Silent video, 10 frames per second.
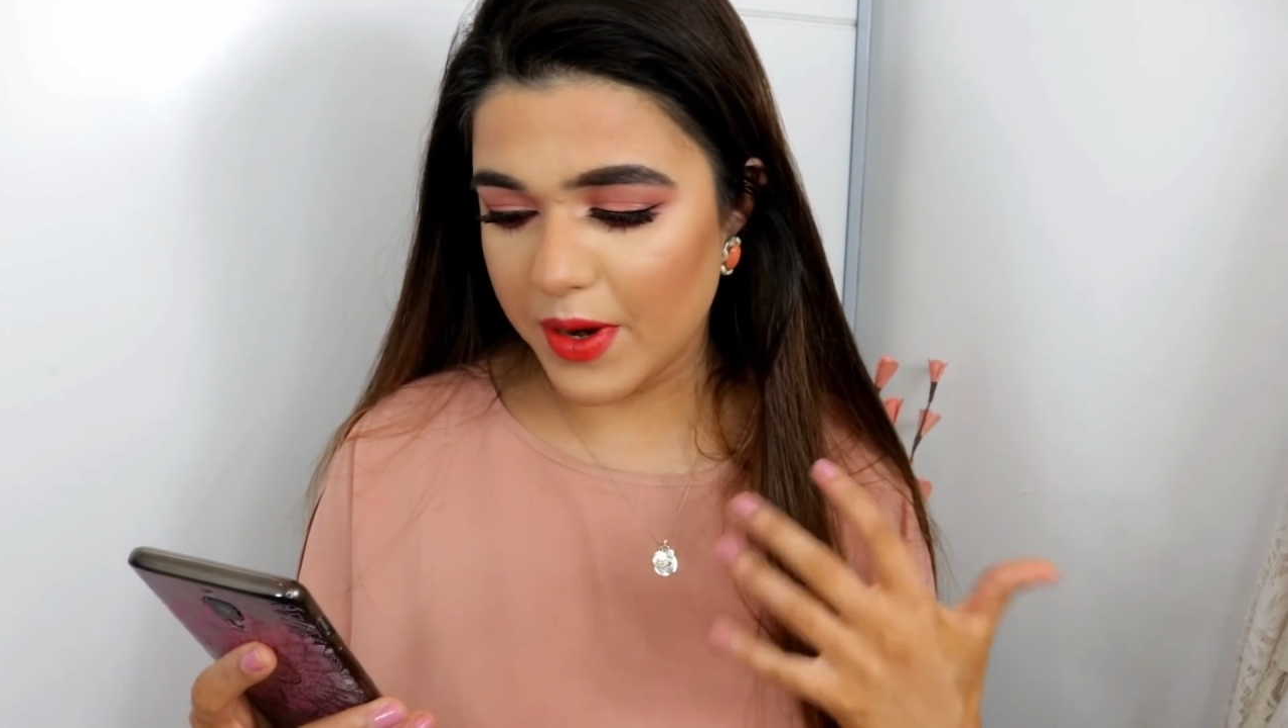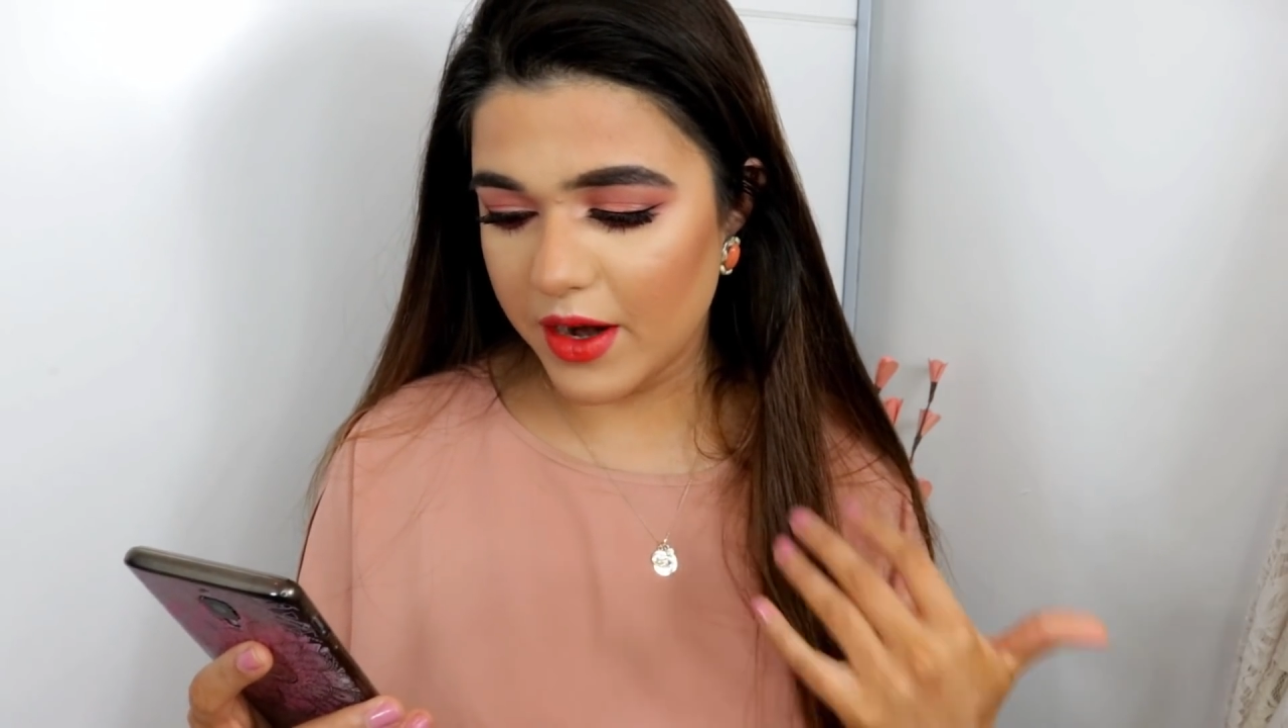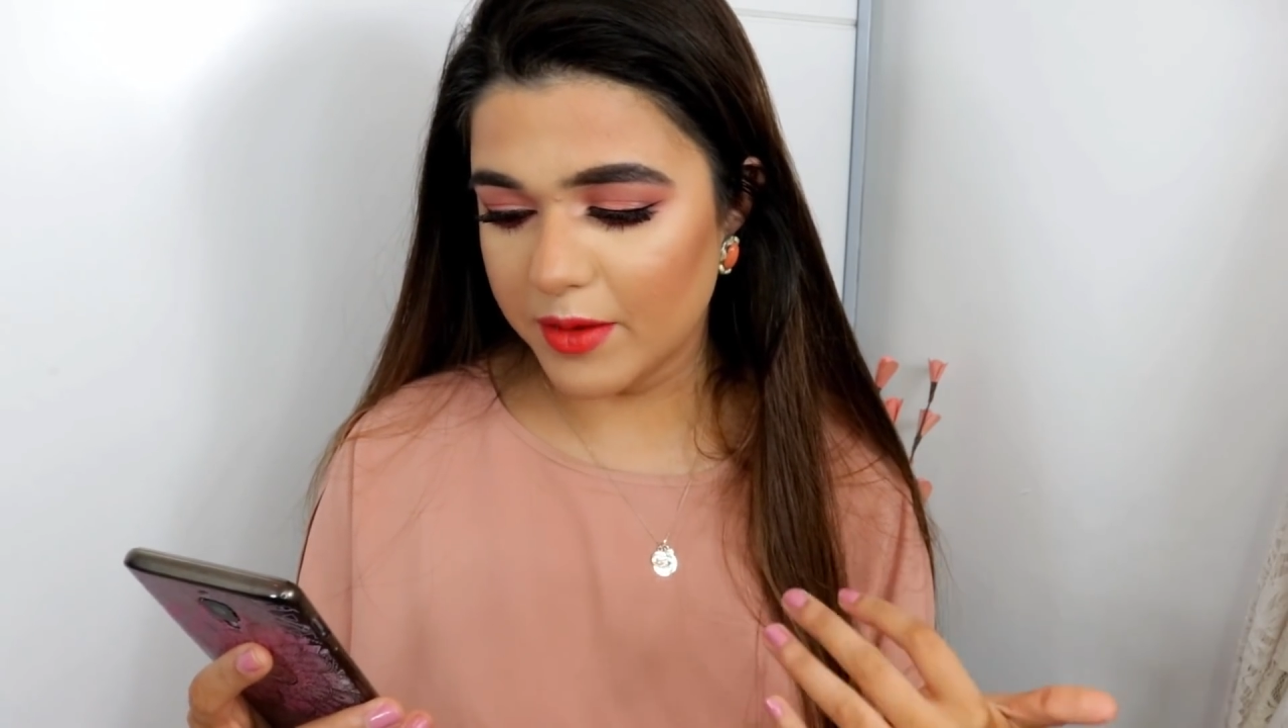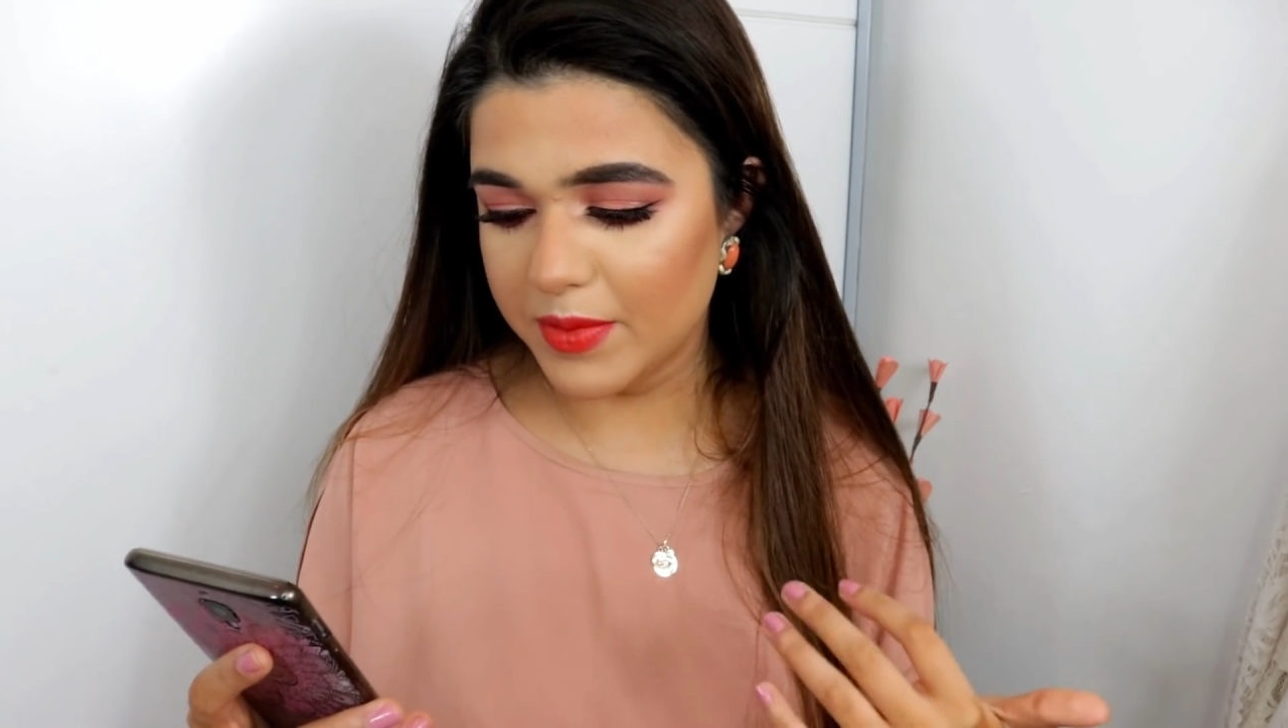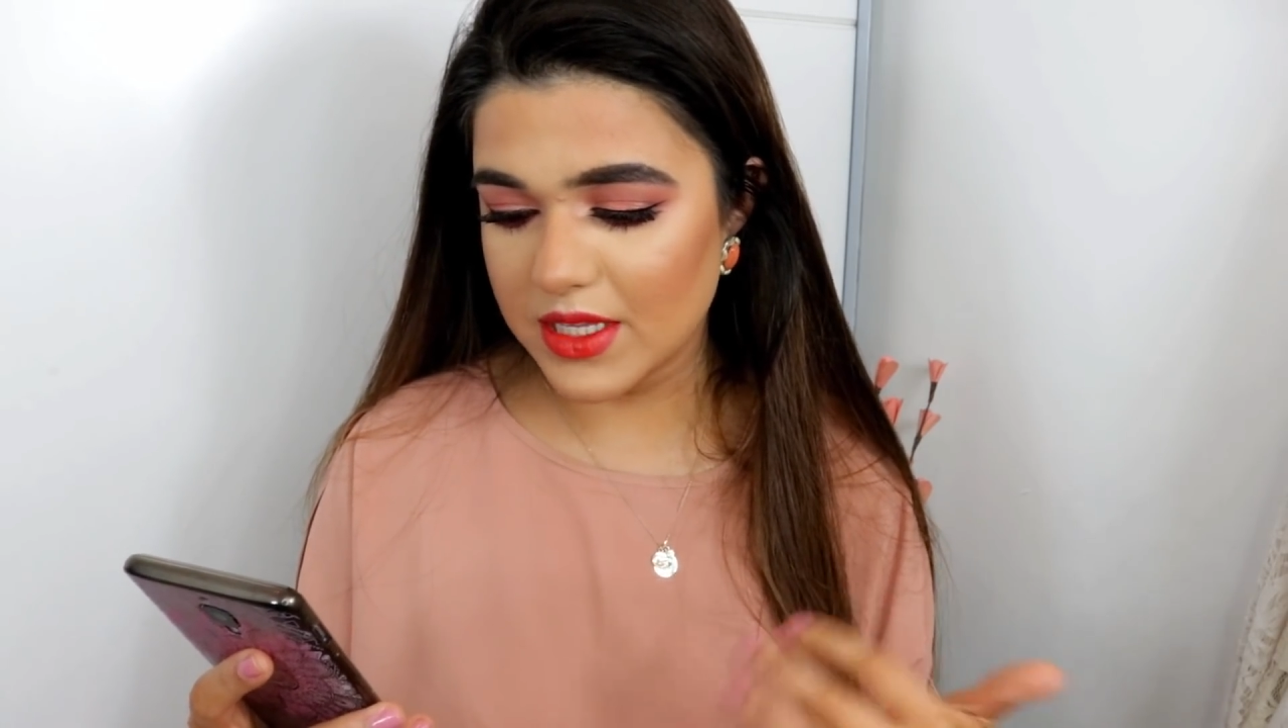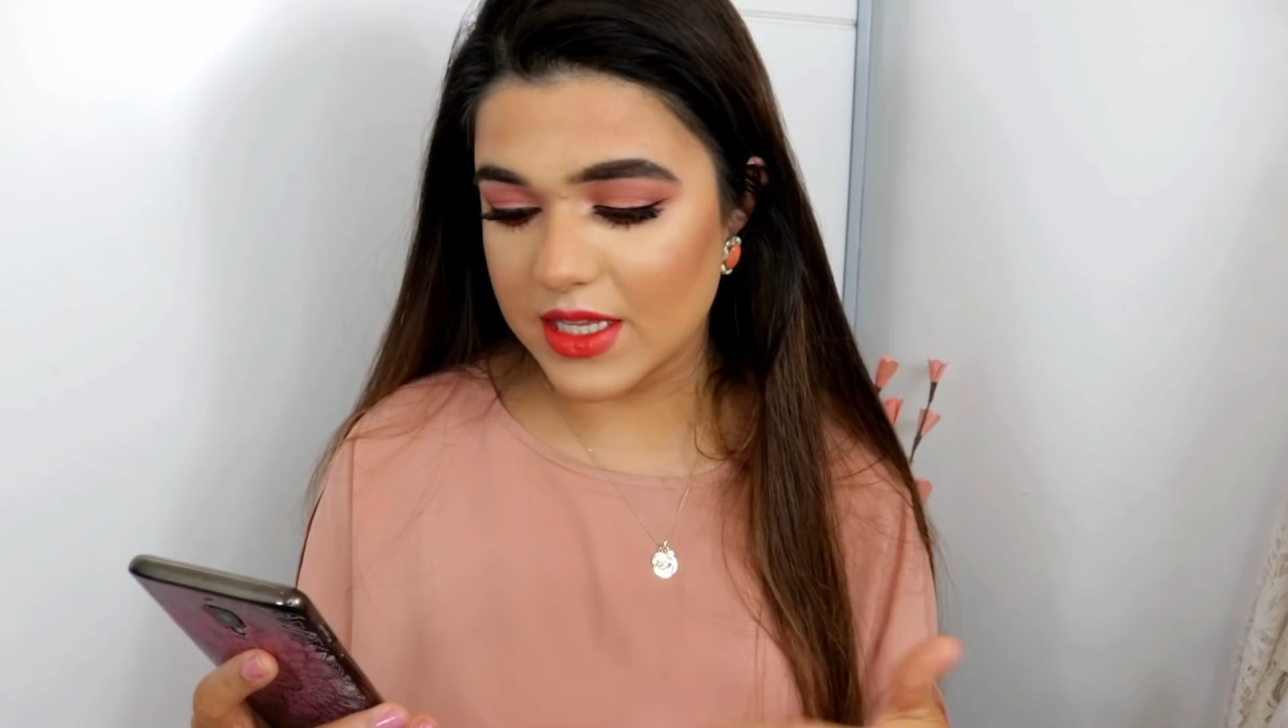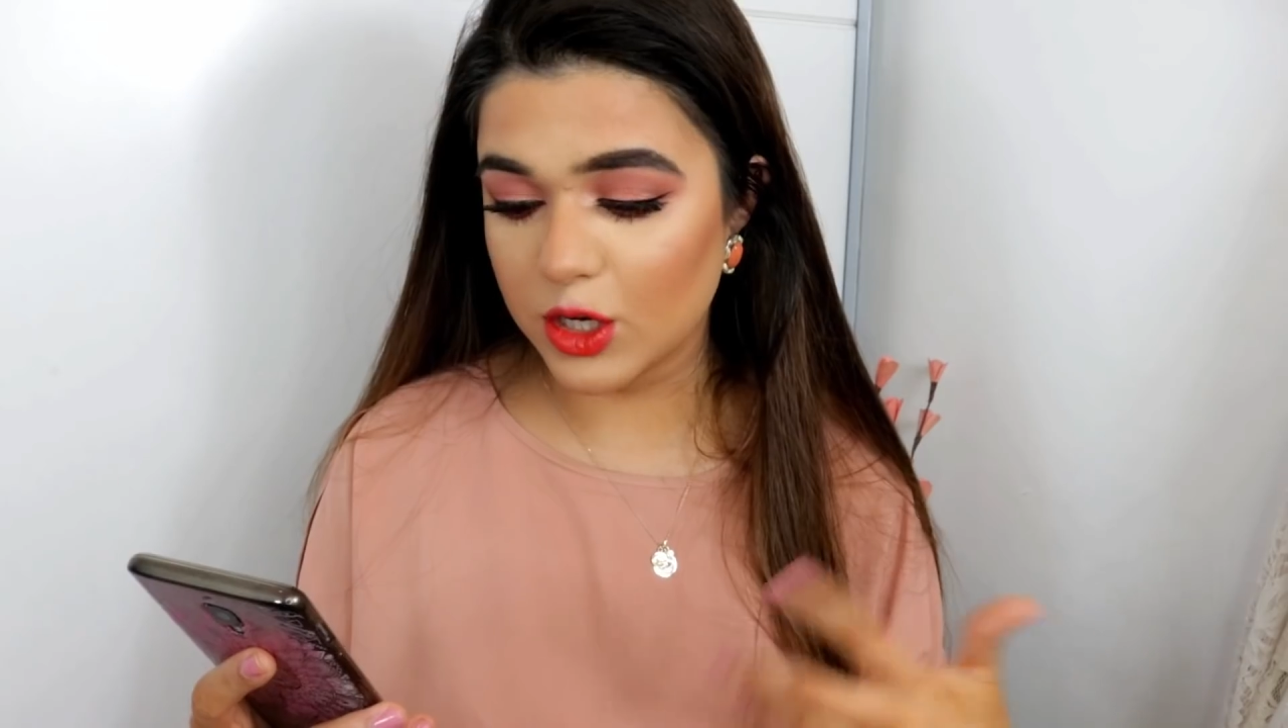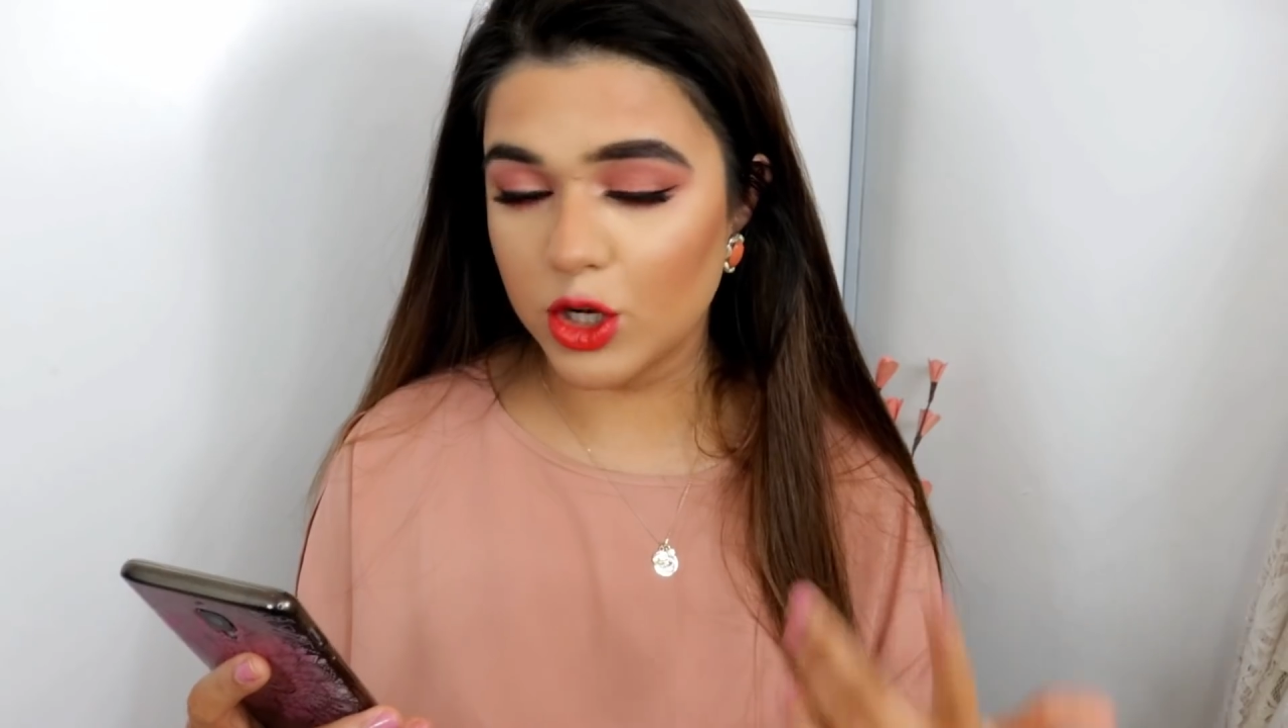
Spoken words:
parabens and